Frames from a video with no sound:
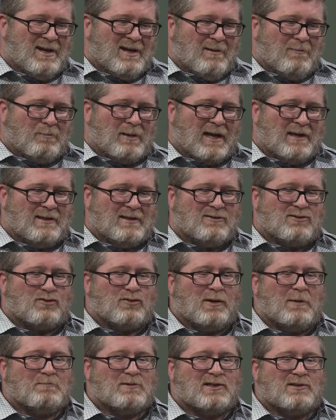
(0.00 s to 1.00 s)
planning
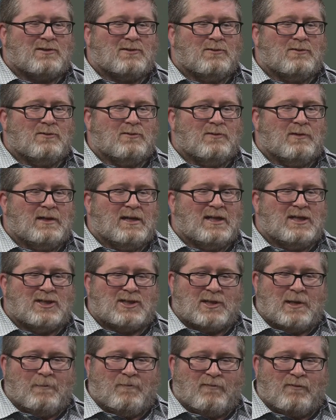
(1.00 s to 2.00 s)
trips to
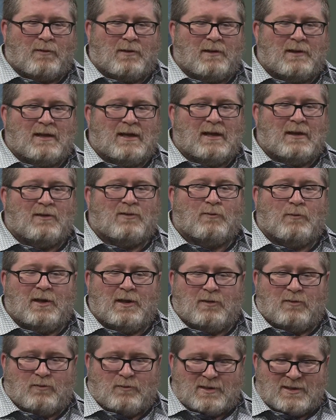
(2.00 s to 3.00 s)
Egypt for the
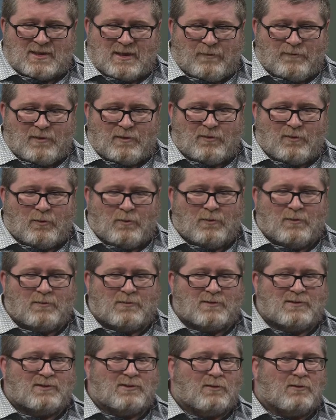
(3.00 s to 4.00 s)
2027
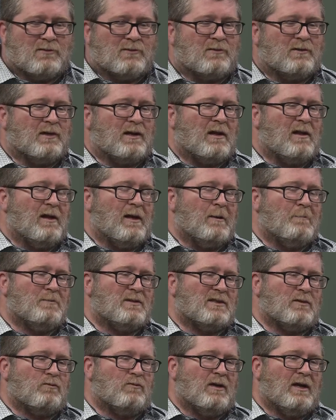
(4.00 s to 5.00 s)
total solar
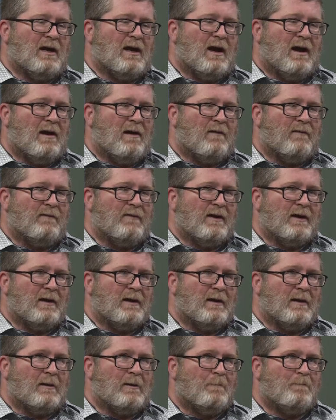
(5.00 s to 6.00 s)
eclipse. We have
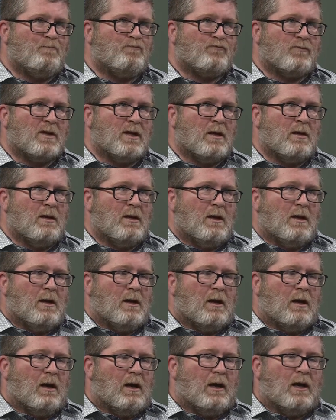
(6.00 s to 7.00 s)
a
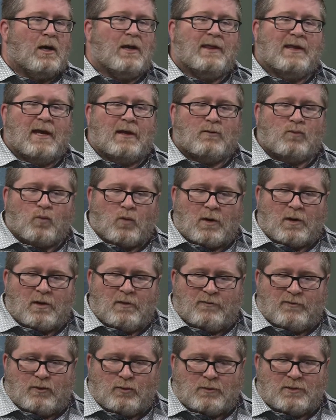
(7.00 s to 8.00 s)
network
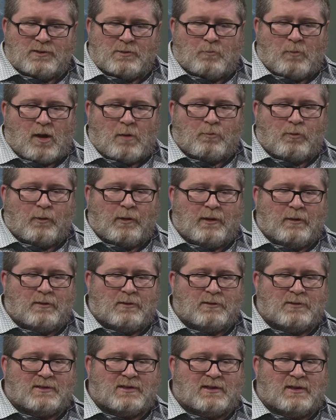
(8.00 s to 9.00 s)
of tourism
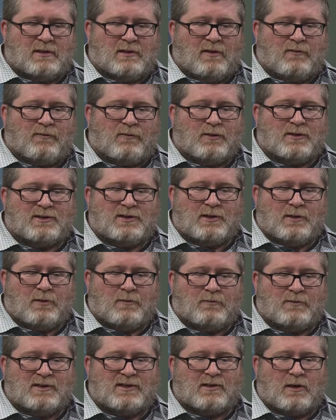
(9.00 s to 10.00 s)
operators. In the first
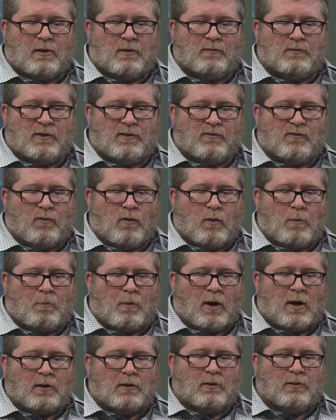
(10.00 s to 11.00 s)
year, we started with 4
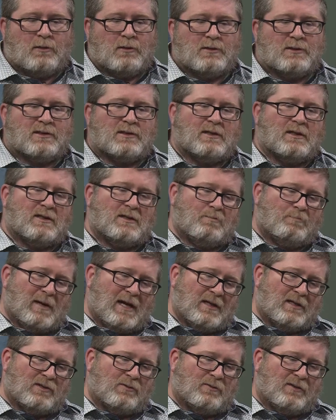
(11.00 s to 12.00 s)
partners. This
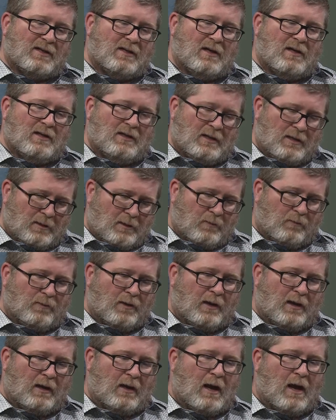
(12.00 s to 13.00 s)
past year,
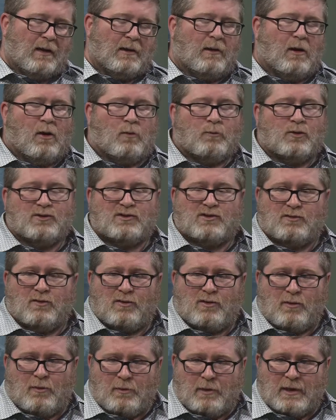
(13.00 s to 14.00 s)
we got it almost to
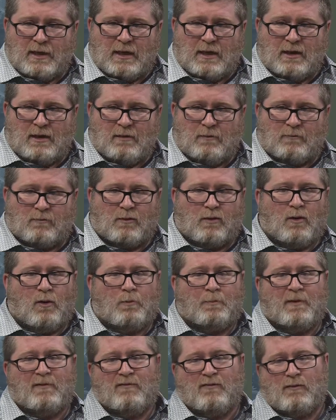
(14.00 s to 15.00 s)
30. We're
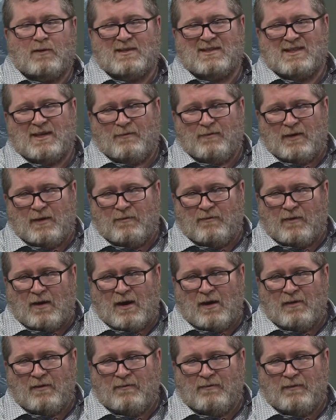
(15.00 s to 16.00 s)
hoping for
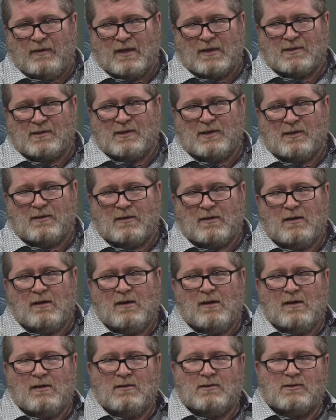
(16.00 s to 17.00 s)
75 next year.
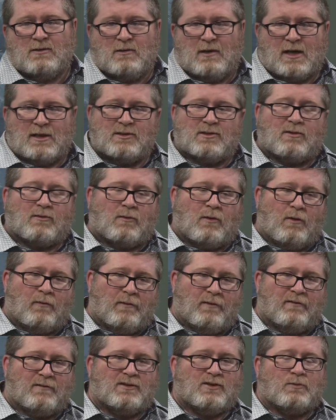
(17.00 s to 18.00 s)
So that's
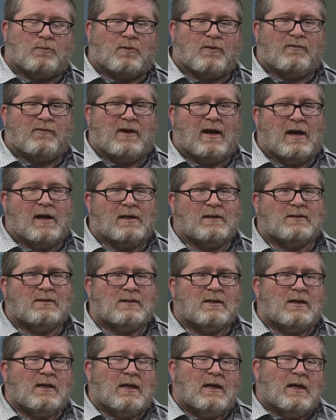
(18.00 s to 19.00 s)
growing super
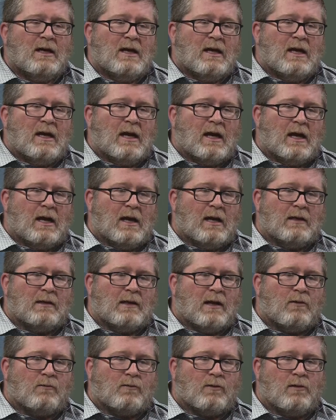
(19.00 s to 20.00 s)
fast. And
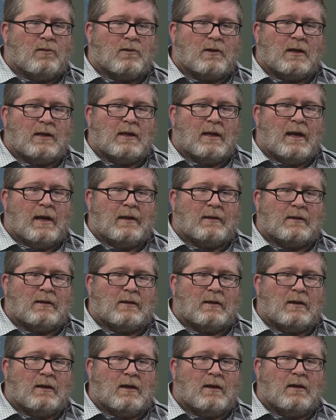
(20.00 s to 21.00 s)
now we're looking
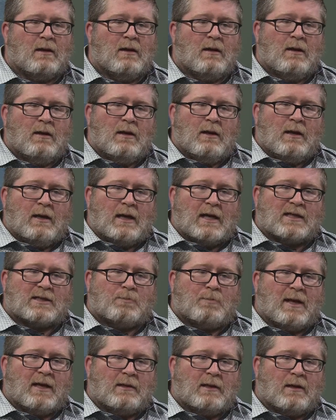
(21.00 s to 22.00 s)
at
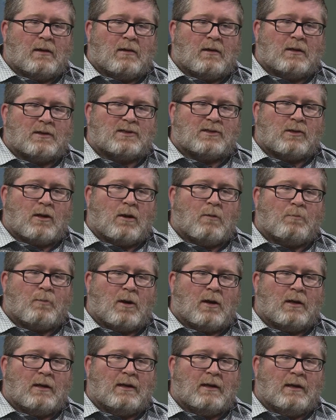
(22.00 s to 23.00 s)
expanding our star
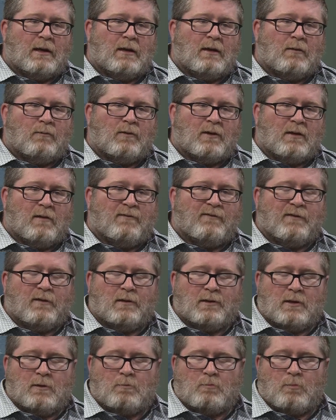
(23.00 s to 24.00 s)
party with affiliate